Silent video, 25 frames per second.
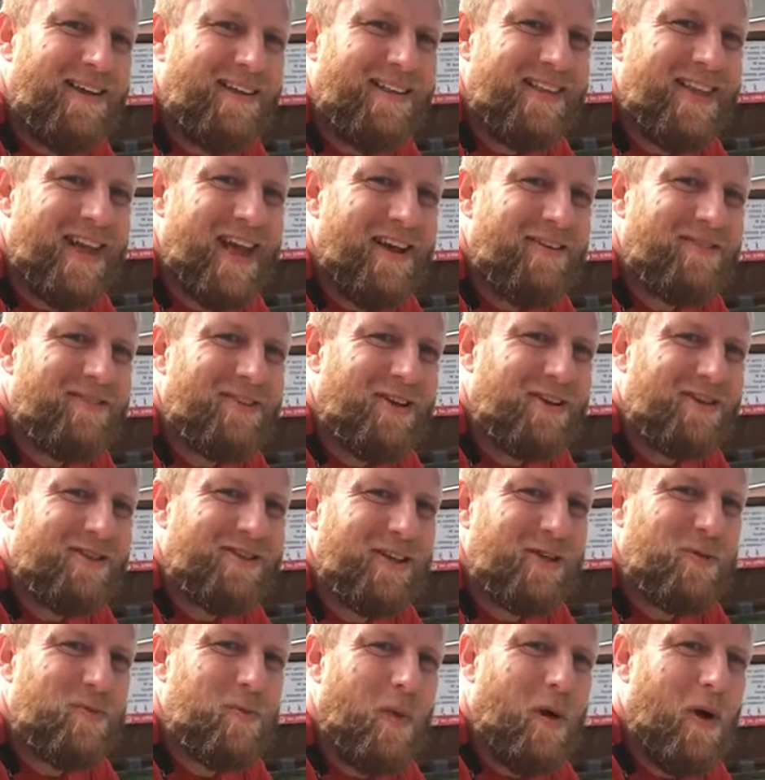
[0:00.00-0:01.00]
Dave's lost
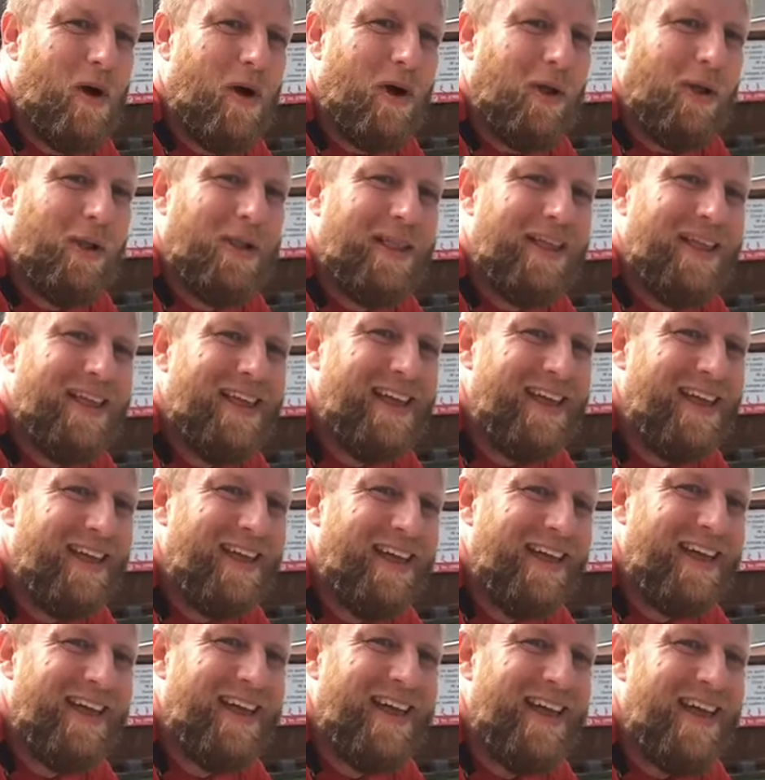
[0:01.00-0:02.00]
his ball.
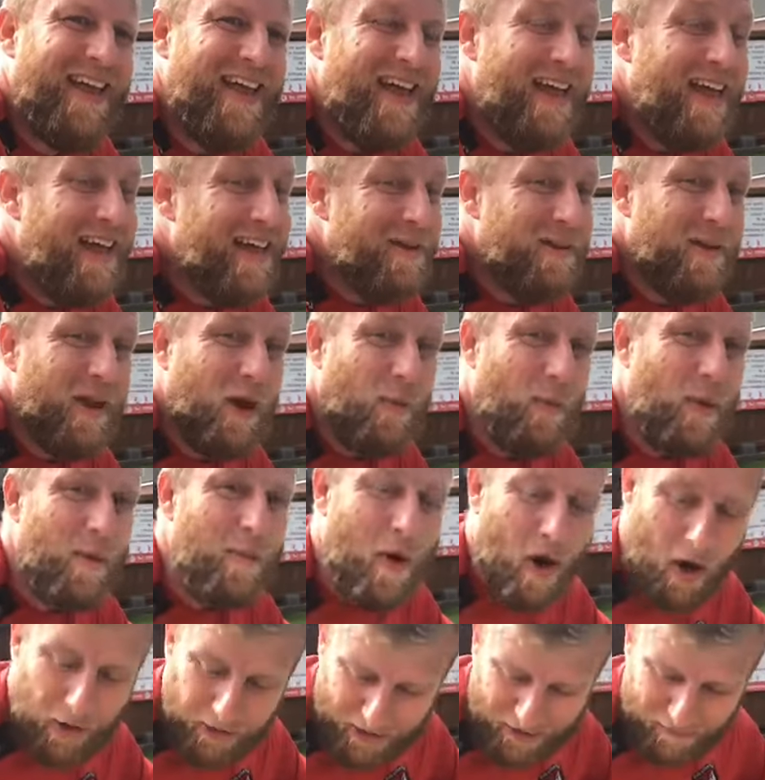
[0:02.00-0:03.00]
A little bit
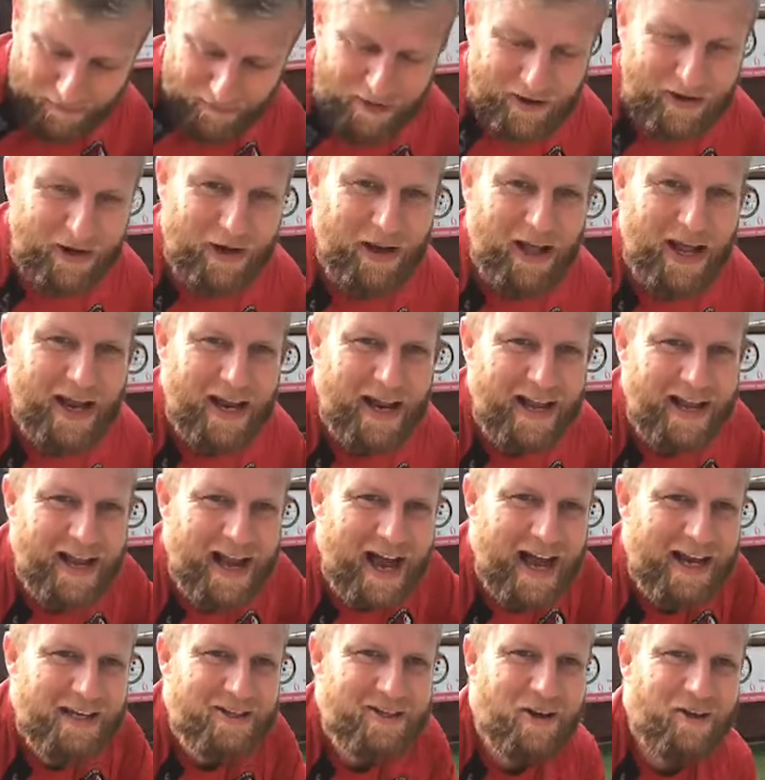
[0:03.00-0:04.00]
more difficult, isn't it,
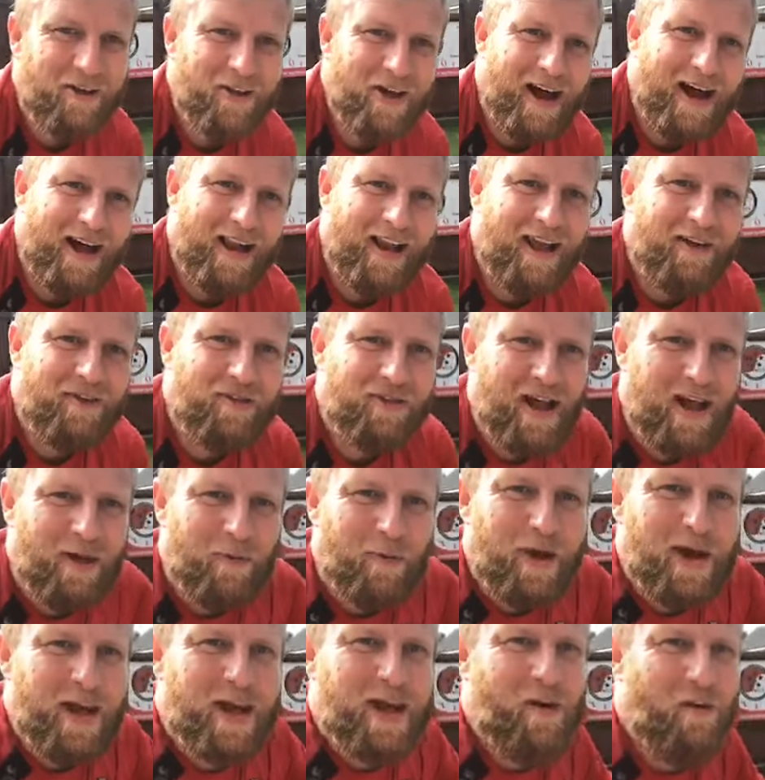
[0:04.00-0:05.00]
guys, on that left, that
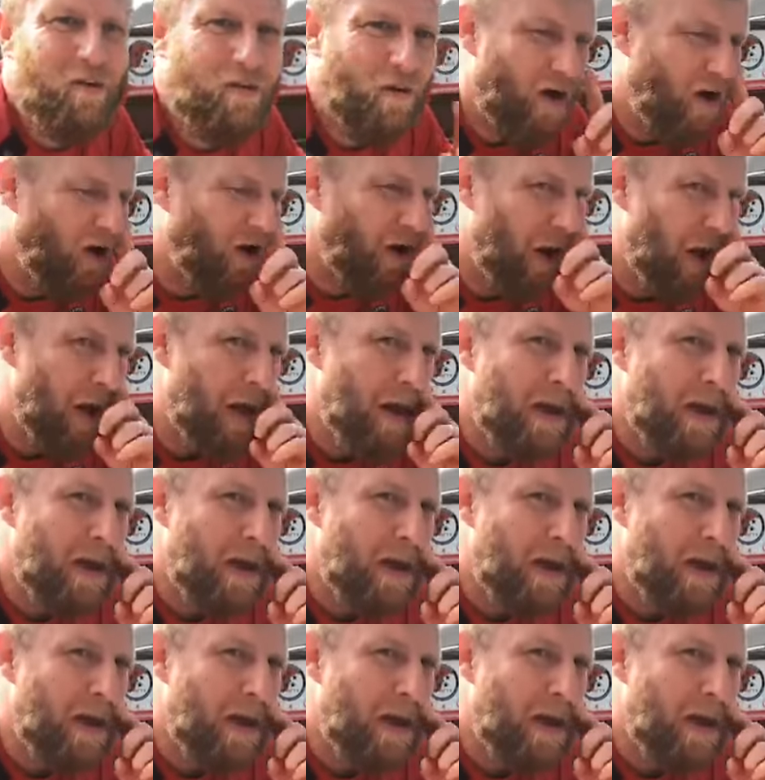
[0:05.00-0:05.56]
weaker foot.